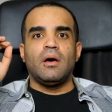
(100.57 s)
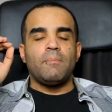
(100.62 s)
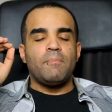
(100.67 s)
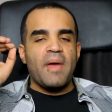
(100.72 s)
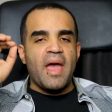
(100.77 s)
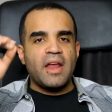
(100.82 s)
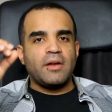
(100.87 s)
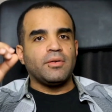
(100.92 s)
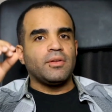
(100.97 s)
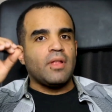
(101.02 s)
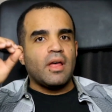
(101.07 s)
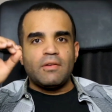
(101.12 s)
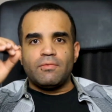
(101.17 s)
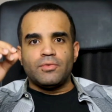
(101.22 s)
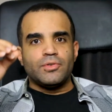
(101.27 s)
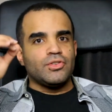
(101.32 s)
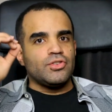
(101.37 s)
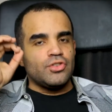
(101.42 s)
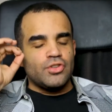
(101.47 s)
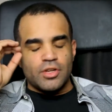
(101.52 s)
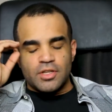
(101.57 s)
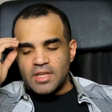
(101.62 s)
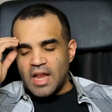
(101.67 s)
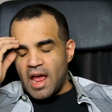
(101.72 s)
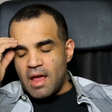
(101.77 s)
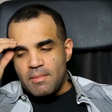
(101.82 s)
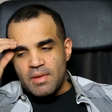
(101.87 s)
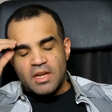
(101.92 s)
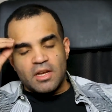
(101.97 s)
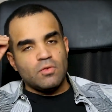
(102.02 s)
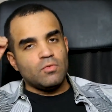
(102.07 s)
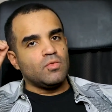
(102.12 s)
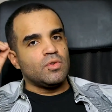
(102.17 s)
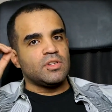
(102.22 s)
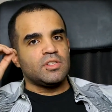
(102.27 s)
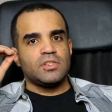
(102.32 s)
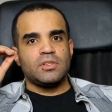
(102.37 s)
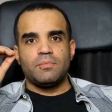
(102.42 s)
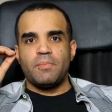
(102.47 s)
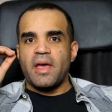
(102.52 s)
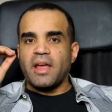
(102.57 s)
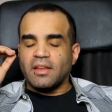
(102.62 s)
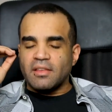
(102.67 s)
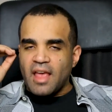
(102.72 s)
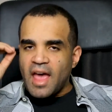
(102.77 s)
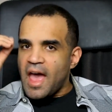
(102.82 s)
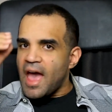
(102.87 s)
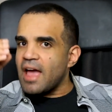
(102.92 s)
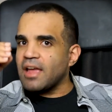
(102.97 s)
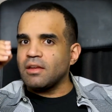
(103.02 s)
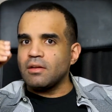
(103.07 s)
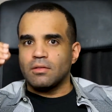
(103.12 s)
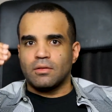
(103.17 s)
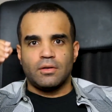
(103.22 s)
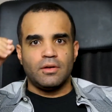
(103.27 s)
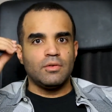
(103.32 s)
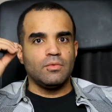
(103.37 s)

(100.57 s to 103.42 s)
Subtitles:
battery life was just, it was spectacular.